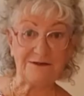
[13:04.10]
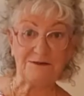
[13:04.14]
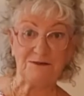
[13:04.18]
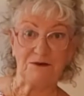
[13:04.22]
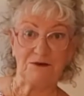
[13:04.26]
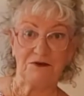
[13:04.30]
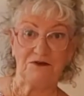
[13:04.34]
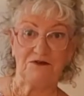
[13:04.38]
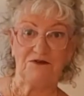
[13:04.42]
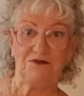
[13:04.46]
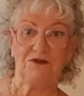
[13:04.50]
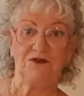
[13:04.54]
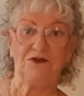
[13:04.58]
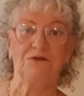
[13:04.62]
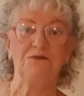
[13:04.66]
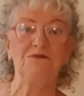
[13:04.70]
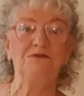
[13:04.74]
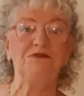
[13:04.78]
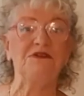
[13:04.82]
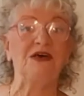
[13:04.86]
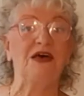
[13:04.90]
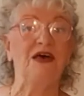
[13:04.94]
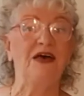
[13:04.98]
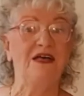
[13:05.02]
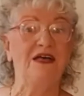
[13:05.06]
perfumes
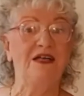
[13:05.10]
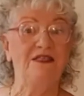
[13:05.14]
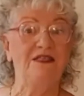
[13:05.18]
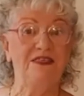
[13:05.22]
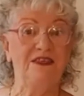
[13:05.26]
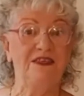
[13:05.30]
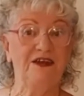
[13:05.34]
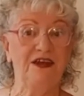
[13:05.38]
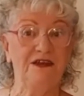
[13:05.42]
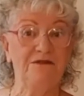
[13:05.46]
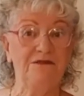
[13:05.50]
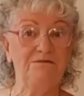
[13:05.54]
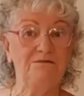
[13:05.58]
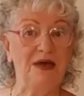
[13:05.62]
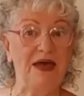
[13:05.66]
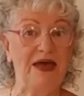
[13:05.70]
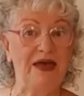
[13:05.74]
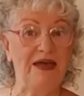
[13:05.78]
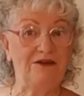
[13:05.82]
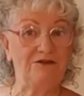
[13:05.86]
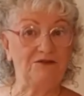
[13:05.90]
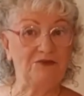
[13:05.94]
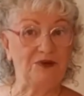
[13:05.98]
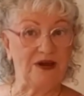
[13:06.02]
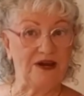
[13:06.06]
that I'd
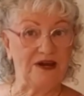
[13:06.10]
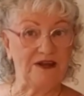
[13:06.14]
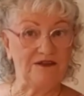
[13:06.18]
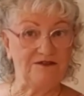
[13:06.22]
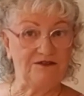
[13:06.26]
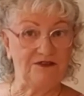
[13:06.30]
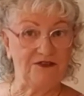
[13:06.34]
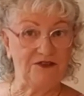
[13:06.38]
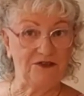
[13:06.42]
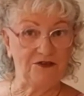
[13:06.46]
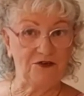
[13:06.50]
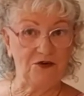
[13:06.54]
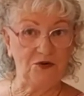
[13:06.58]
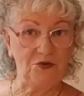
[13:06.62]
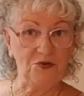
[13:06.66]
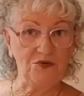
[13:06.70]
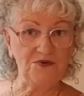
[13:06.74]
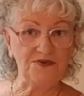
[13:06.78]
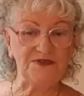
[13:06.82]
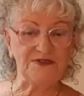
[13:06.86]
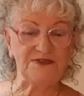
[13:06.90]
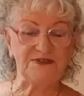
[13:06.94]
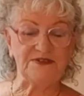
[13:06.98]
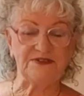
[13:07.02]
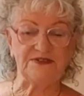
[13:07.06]
made ready for the
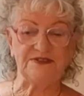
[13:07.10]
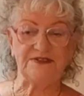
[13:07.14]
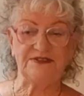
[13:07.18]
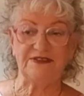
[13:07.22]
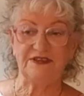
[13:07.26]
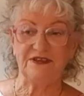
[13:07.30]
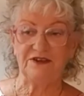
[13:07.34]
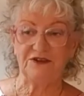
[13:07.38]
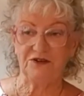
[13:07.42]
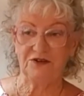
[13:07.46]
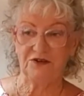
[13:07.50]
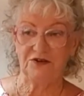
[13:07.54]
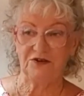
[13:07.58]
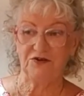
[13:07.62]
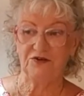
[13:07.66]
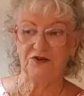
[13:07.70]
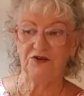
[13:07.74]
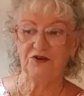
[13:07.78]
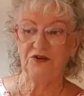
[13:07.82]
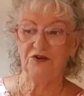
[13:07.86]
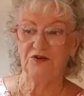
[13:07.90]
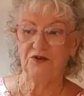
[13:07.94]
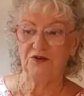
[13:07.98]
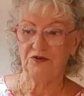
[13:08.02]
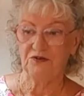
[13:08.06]
course that her
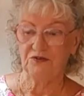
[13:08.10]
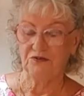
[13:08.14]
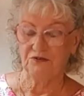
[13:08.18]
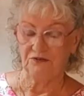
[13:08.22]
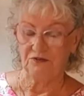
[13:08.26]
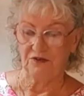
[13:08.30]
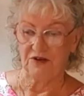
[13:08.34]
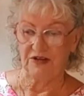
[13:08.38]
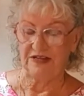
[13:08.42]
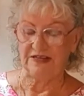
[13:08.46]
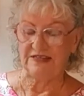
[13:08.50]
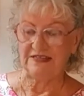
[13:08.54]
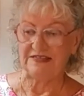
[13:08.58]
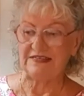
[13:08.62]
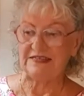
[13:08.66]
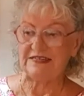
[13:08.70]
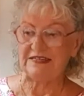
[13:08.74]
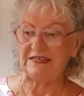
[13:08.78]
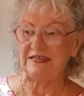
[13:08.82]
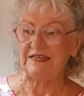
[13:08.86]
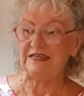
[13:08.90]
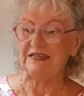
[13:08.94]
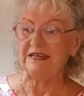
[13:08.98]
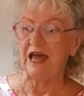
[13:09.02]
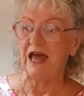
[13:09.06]
and her friends
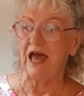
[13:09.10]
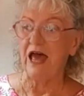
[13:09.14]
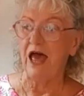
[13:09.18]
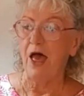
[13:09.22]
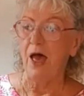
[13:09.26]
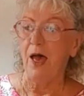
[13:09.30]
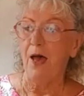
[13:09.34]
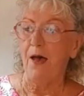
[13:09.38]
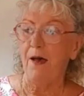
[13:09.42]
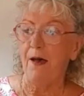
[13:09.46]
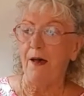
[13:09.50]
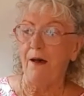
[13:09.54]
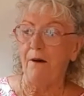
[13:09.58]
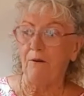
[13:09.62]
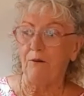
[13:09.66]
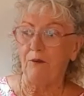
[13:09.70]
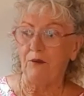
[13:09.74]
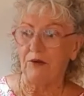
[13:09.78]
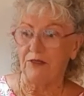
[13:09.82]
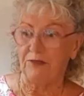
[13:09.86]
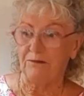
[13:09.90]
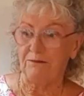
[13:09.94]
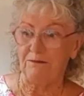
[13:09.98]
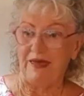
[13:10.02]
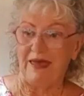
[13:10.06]
did
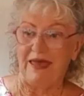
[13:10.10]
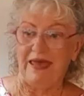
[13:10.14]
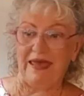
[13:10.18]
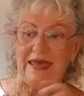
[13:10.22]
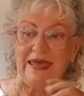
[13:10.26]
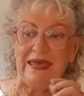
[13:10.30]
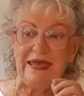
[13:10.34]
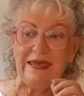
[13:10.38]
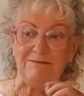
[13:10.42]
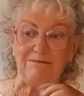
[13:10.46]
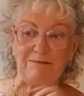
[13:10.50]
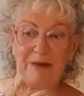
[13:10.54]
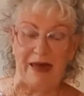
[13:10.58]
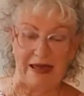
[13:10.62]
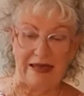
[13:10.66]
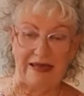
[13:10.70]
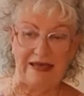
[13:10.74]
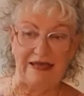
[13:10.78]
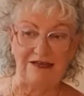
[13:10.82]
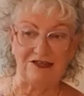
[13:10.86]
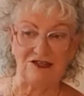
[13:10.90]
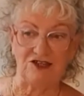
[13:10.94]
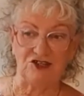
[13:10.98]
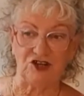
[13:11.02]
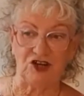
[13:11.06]
with me back
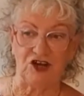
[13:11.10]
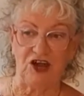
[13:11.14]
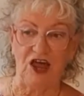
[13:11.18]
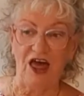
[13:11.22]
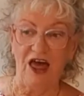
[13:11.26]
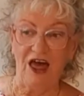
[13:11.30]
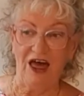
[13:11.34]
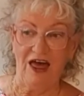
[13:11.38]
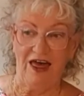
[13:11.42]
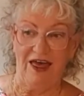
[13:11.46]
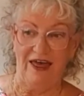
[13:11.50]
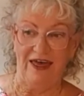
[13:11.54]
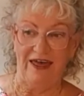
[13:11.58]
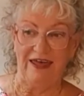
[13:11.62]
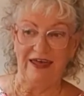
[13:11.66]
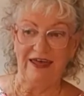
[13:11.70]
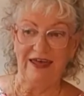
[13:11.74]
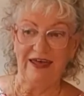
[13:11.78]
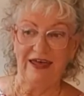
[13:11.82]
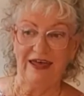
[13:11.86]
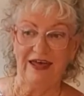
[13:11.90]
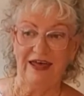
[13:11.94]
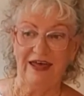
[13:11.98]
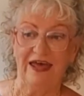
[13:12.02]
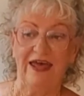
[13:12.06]
in July,
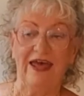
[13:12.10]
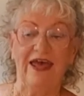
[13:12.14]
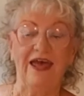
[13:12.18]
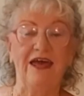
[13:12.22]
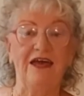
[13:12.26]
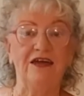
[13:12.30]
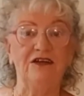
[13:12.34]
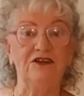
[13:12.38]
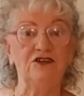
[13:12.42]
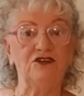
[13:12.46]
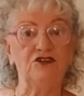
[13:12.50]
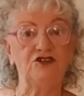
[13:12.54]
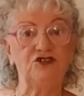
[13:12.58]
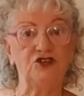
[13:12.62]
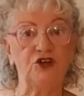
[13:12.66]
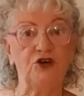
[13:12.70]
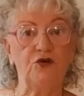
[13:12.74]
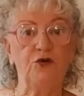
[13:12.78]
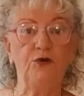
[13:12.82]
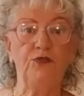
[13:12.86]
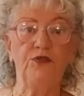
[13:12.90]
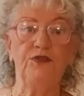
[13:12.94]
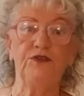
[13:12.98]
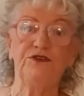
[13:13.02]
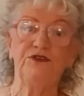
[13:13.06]
to show
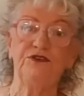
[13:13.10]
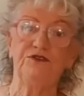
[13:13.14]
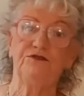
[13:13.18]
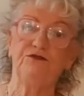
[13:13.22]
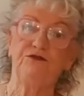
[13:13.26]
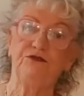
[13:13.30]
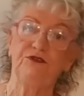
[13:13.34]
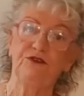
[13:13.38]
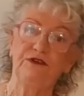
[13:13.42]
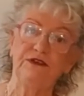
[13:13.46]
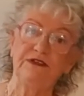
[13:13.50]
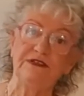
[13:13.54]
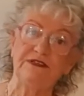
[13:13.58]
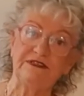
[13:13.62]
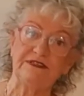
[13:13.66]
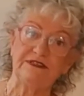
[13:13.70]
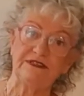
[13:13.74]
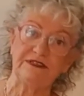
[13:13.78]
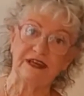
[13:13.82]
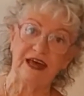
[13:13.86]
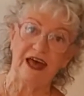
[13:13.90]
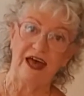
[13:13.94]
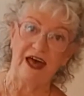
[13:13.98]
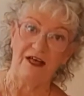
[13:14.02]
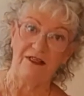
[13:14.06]
her the difference,
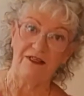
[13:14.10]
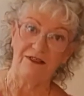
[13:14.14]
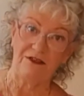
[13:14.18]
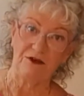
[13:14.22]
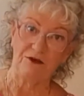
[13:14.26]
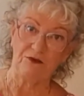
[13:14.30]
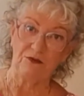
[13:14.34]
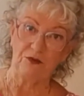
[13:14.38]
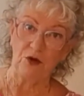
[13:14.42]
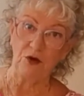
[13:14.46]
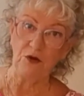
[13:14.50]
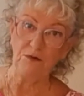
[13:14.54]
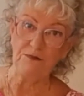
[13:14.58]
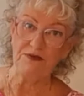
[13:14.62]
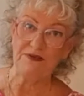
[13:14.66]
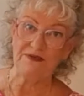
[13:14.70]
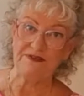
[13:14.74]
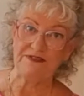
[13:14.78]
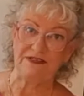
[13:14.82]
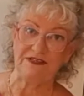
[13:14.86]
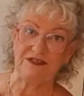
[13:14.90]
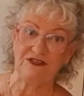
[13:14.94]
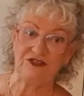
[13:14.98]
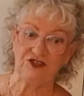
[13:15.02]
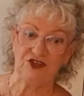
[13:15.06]
how the aromas
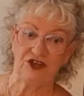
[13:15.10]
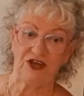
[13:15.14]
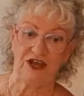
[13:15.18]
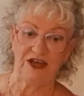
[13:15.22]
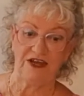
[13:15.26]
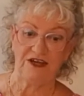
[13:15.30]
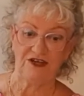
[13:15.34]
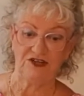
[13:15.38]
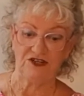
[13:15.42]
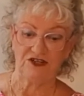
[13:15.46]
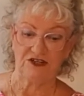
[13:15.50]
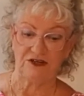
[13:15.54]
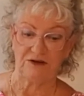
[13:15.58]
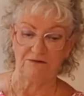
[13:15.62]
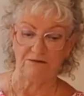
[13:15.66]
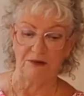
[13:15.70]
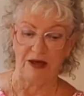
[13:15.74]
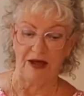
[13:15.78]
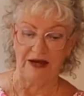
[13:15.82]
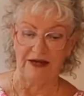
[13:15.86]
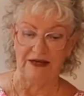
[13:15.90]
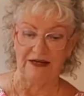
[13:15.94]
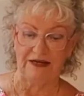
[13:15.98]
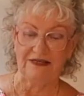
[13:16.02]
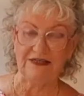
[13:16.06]
had changed in my
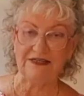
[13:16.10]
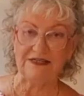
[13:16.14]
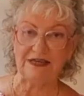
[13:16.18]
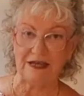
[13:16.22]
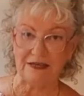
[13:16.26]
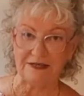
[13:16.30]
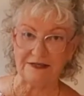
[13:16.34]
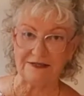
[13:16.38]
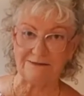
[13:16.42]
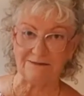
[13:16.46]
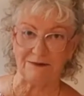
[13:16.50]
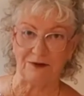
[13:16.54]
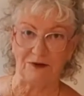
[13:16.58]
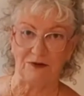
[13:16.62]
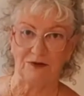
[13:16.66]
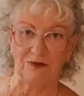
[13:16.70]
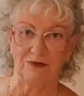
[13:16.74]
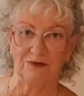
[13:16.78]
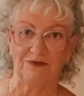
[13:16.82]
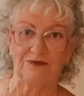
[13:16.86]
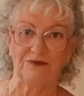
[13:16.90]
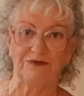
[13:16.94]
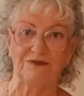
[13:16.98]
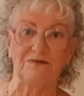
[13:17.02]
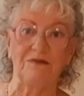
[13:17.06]
little test
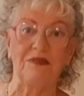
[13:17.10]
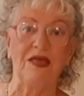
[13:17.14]
bottles.